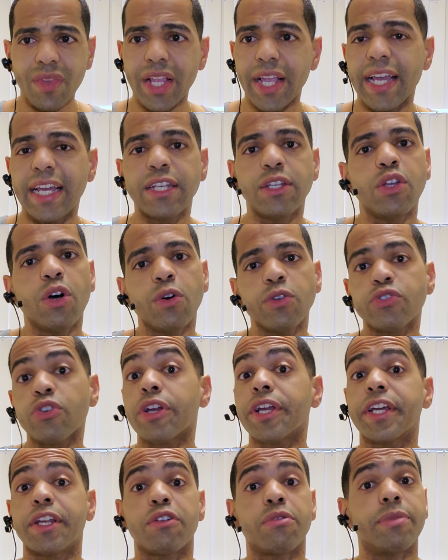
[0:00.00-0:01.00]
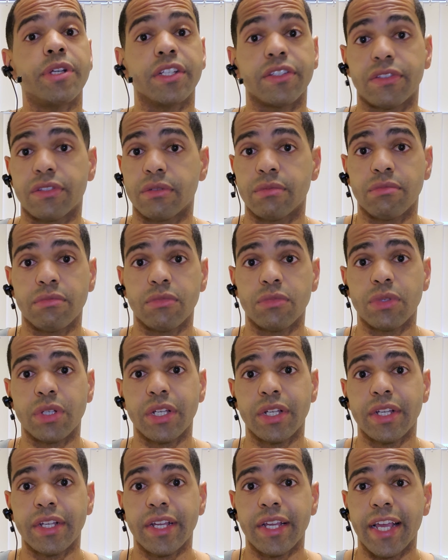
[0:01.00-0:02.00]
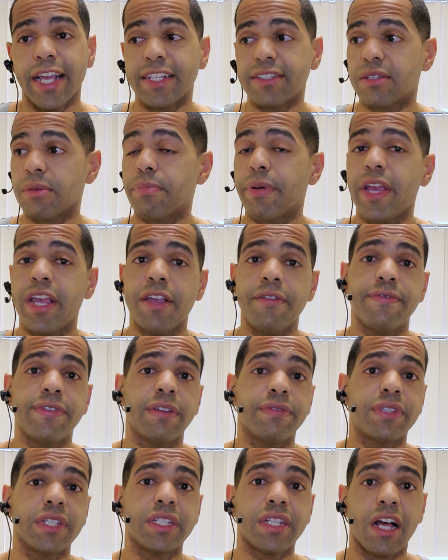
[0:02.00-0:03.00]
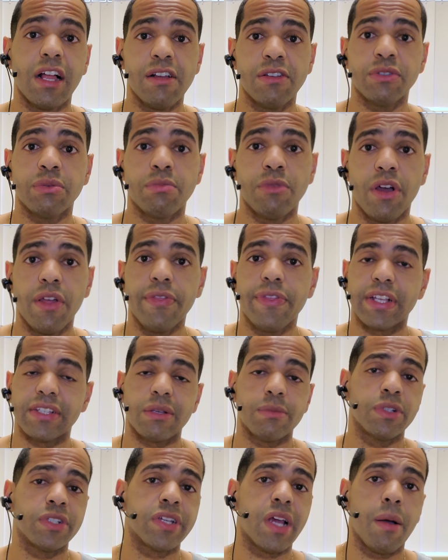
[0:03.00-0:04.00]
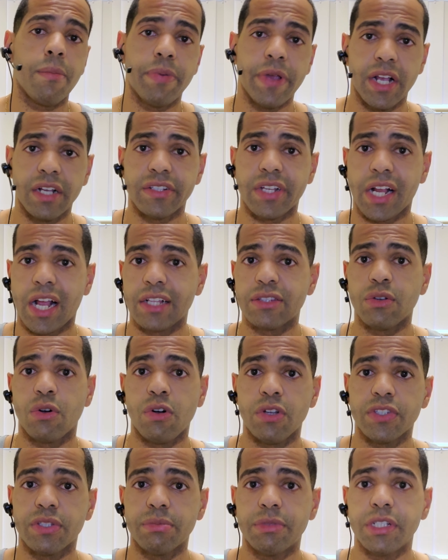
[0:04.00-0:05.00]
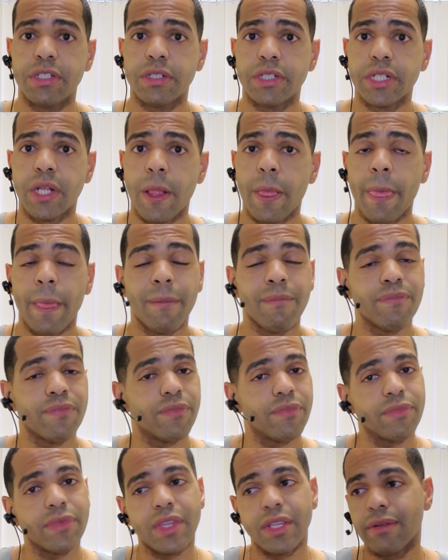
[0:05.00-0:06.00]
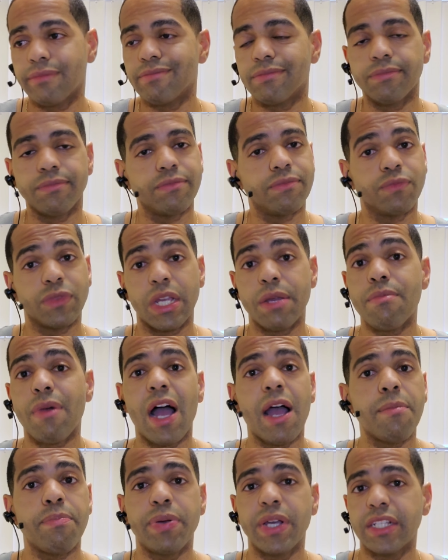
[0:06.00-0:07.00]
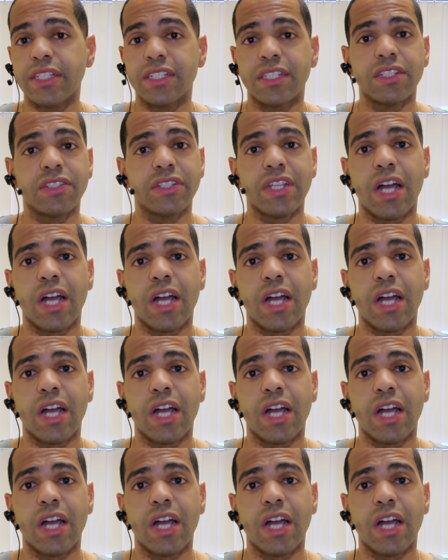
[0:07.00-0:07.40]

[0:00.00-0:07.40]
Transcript: And those are hit or miss. And to pay $15 a month, that's how much I pay because I got the ultimate, in my opinion, is